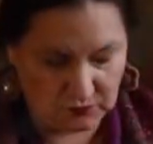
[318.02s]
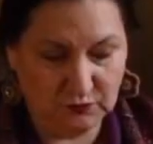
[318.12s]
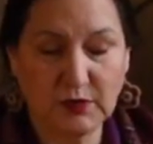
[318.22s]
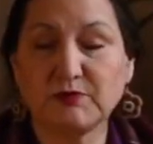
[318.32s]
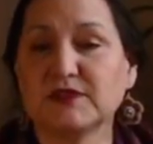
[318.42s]

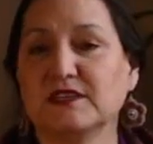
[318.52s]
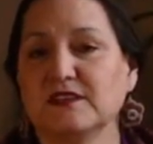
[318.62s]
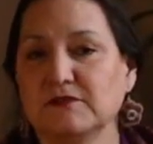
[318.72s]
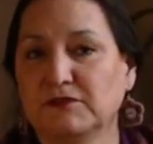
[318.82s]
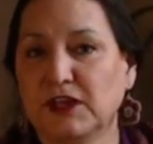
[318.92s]
represent
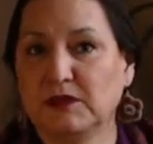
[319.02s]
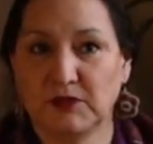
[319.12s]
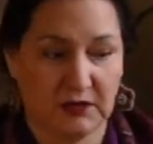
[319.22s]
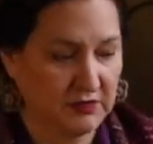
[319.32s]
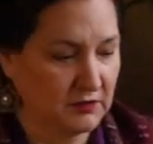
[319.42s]
the flame
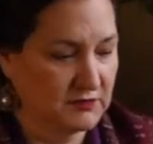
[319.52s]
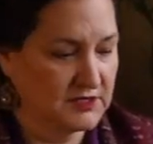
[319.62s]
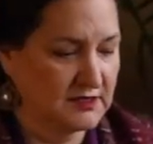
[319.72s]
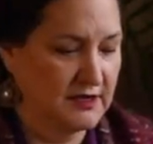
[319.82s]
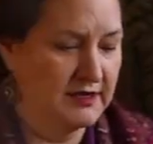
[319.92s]
coming up the
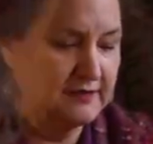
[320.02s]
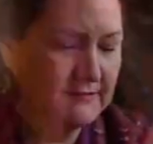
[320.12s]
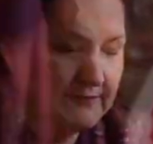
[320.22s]
side.